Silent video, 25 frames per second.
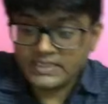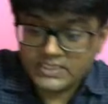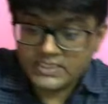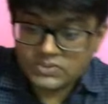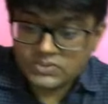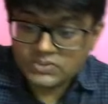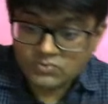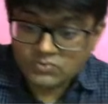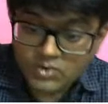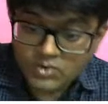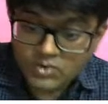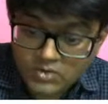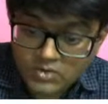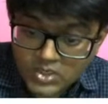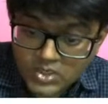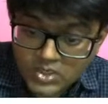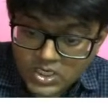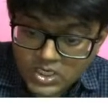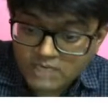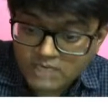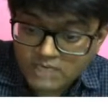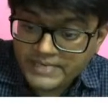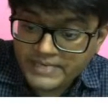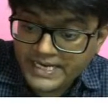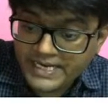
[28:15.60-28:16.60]
this
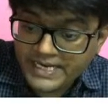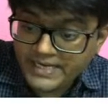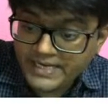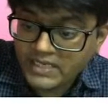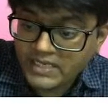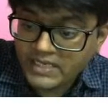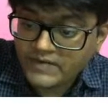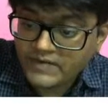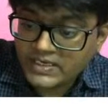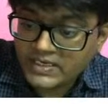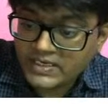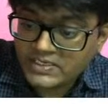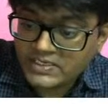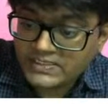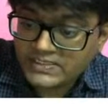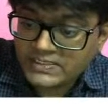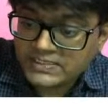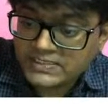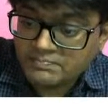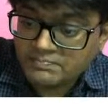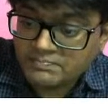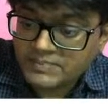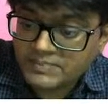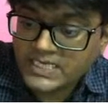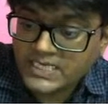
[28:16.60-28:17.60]
overall mean deviation is
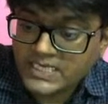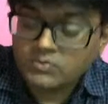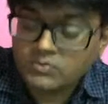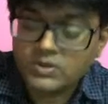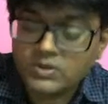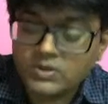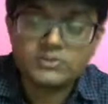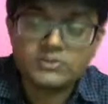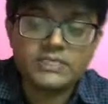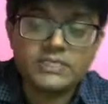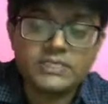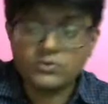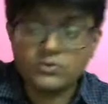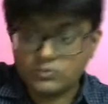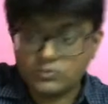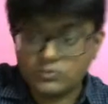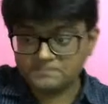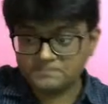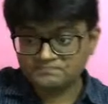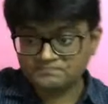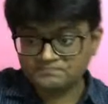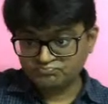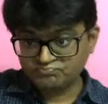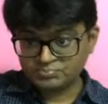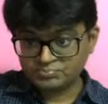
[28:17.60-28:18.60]
simply equal to 0.
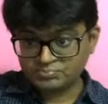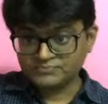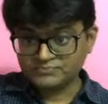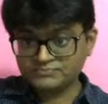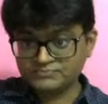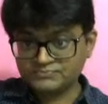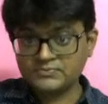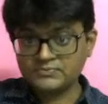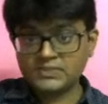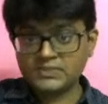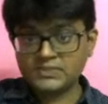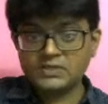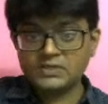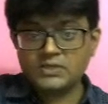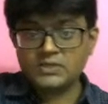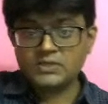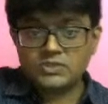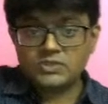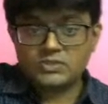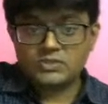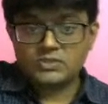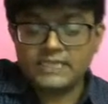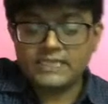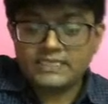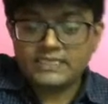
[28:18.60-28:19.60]

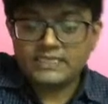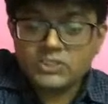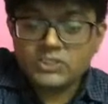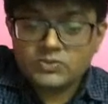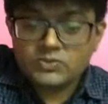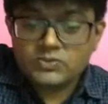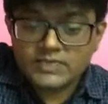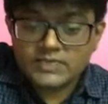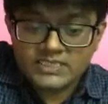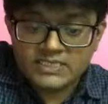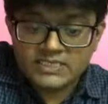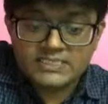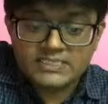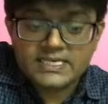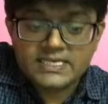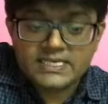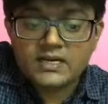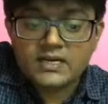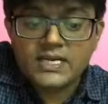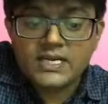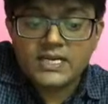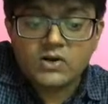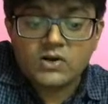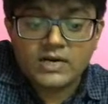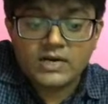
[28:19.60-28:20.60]
So that situation is
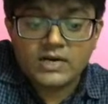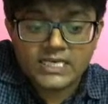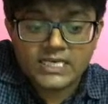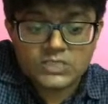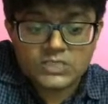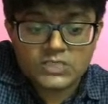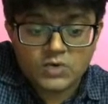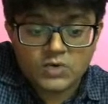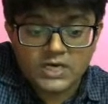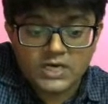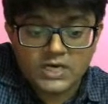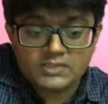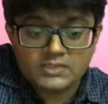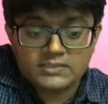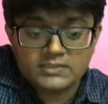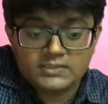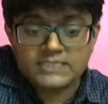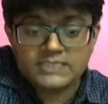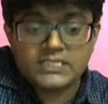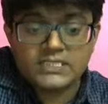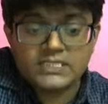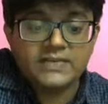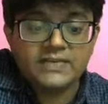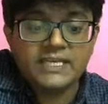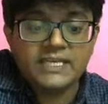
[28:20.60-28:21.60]
generally called as what? This
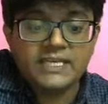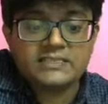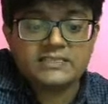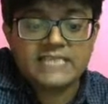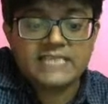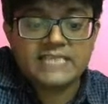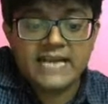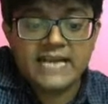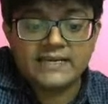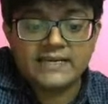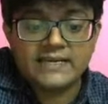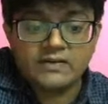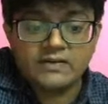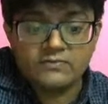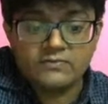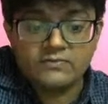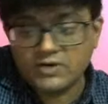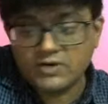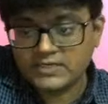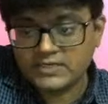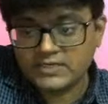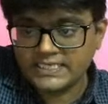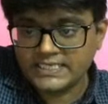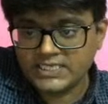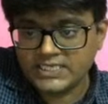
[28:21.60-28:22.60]
is a very standard
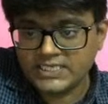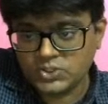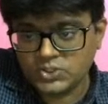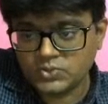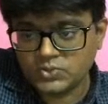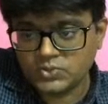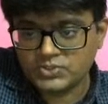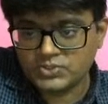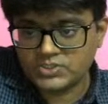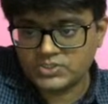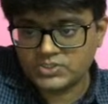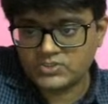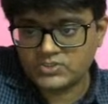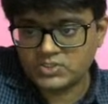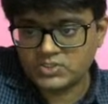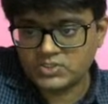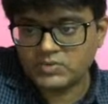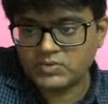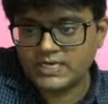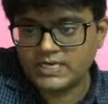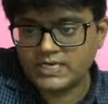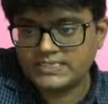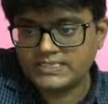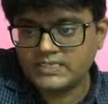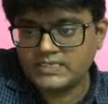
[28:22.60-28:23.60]
word that is used. So
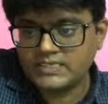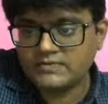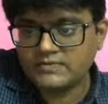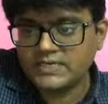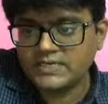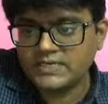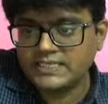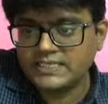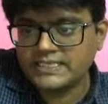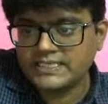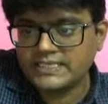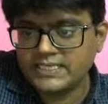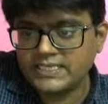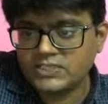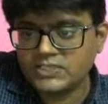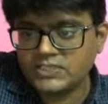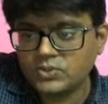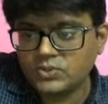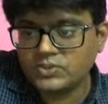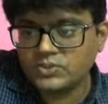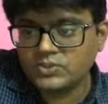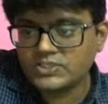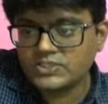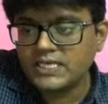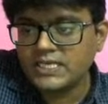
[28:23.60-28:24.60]
what is the wording that is
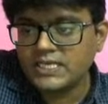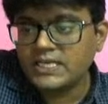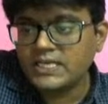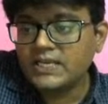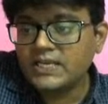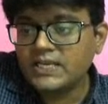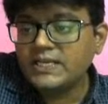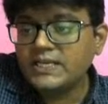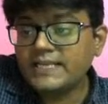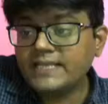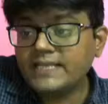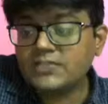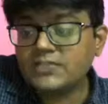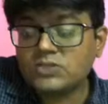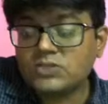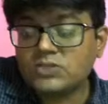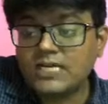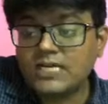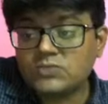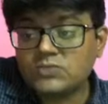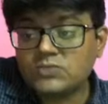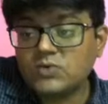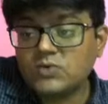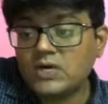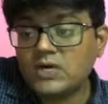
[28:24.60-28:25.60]
used? It's called
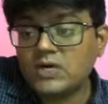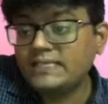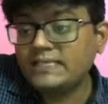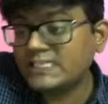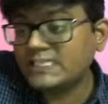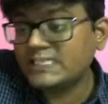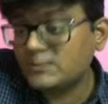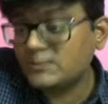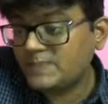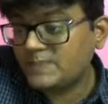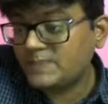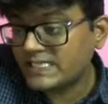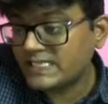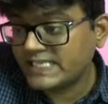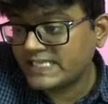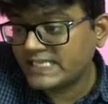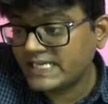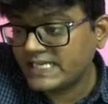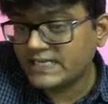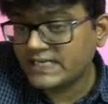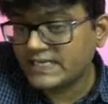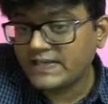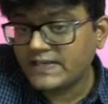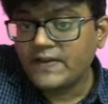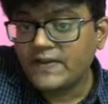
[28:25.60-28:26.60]
as what?
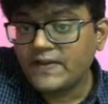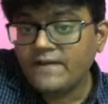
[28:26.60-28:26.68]
Dispersion